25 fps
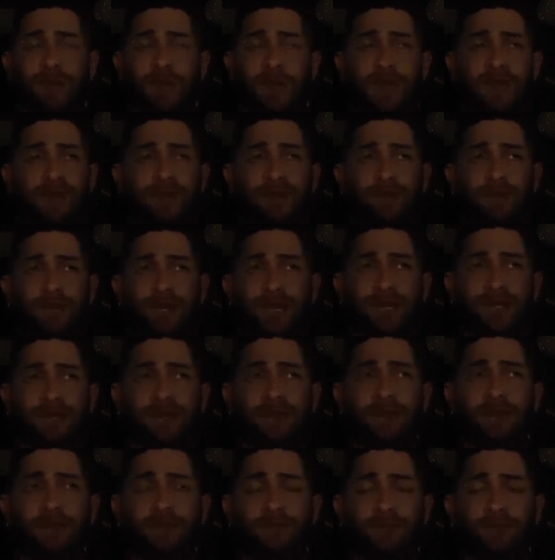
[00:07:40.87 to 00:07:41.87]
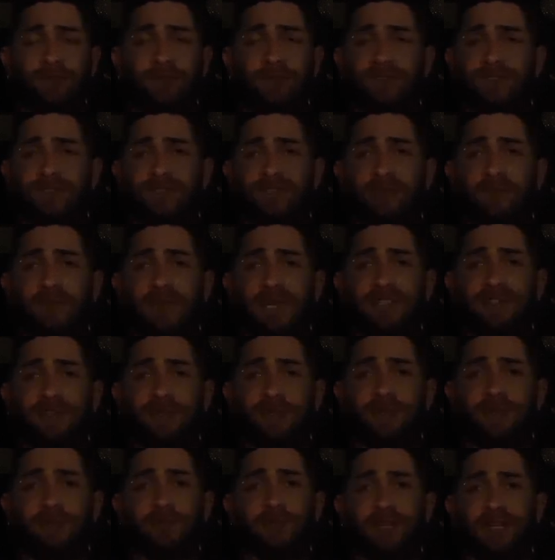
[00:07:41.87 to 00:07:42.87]
I agree. But you can still make
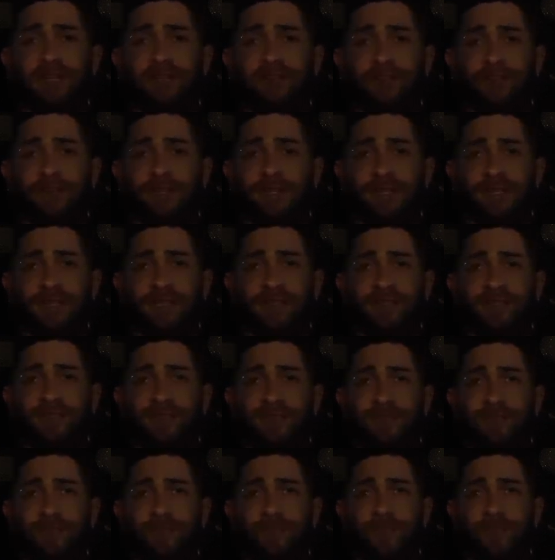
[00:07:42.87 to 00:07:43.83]
some good money doing this.